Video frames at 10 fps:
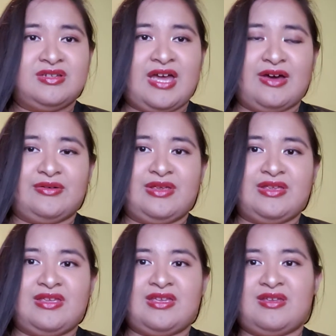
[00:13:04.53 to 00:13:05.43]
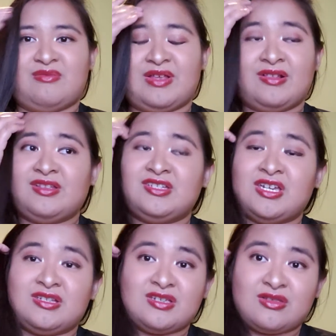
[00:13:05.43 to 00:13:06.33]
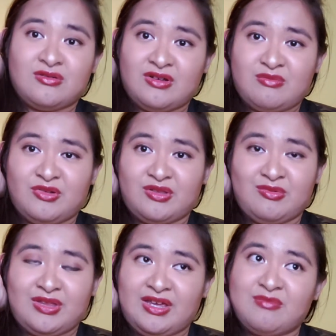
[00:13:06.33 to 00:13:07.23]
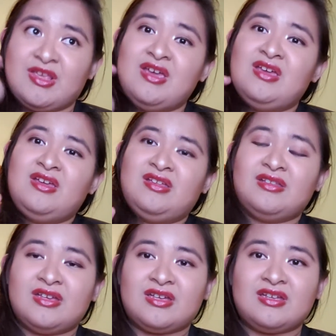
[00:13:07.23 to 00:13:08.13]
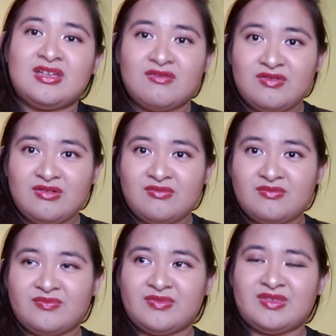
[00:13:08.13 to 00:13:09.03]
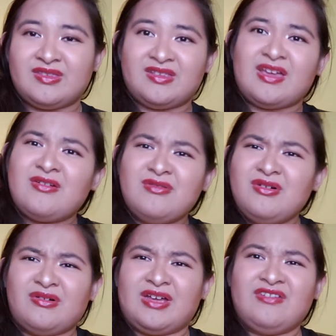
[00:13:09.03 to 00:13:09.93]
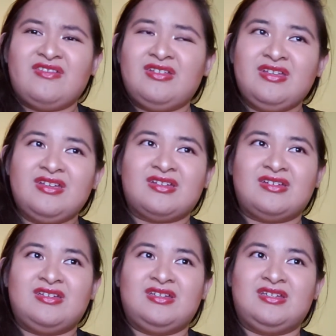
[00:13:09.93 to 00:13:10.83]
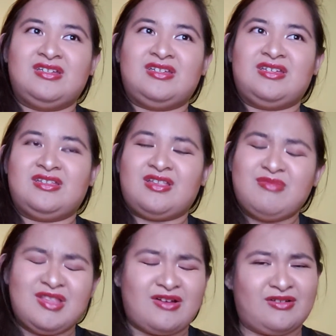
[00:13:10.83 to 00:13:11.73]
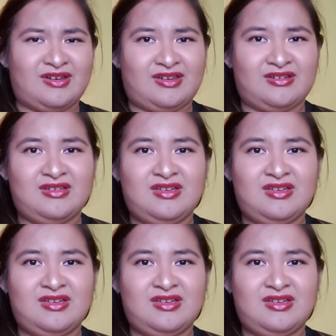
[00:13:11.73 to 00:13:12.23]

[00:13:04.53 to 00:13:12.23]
how he basically changed his story multiple times. Like, I don't know, I feel like something's not right.